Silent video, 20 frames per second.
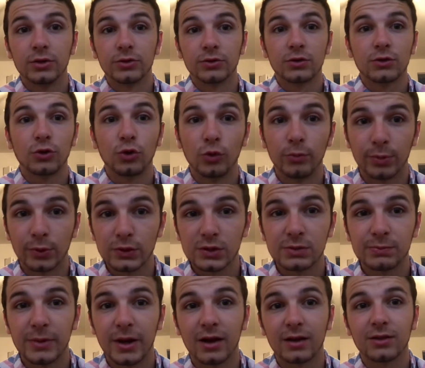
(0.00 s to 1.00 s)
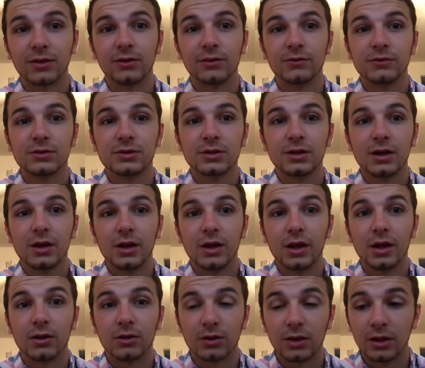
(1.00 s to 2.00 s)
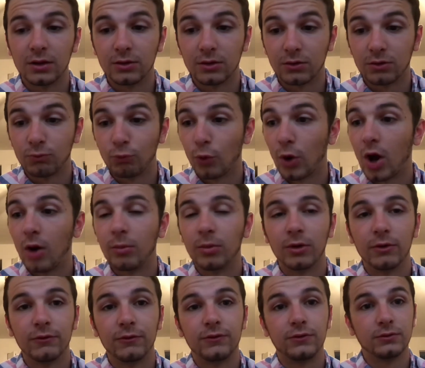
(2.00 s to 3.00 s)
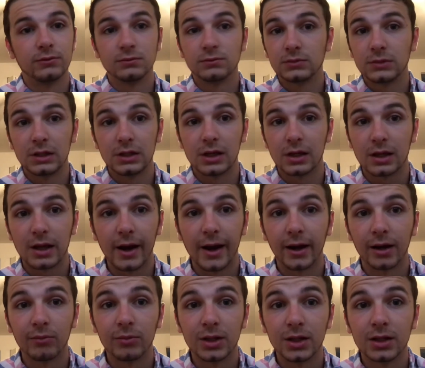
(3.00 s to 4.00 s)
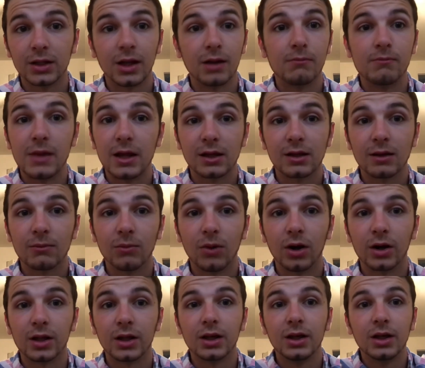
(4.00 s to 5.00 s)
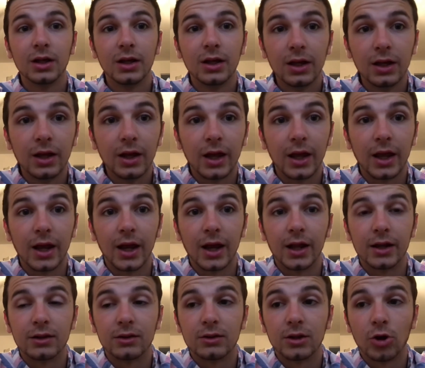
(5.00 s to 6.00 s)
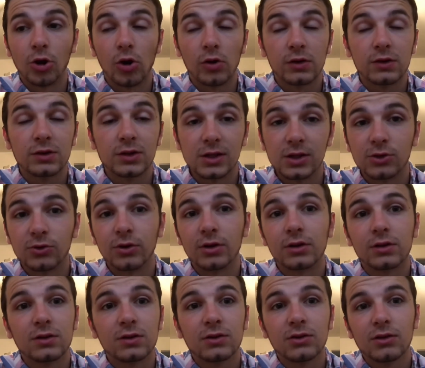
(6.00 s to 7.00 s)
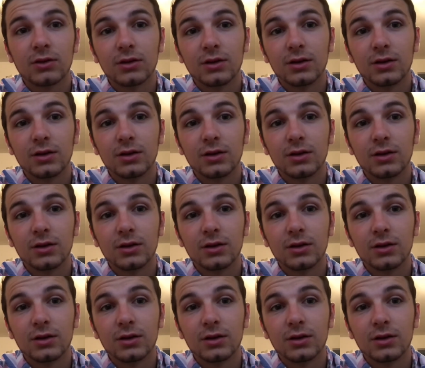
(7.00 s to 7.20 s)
There's two perspectives in the realm of the economy and making money. And there are secrets.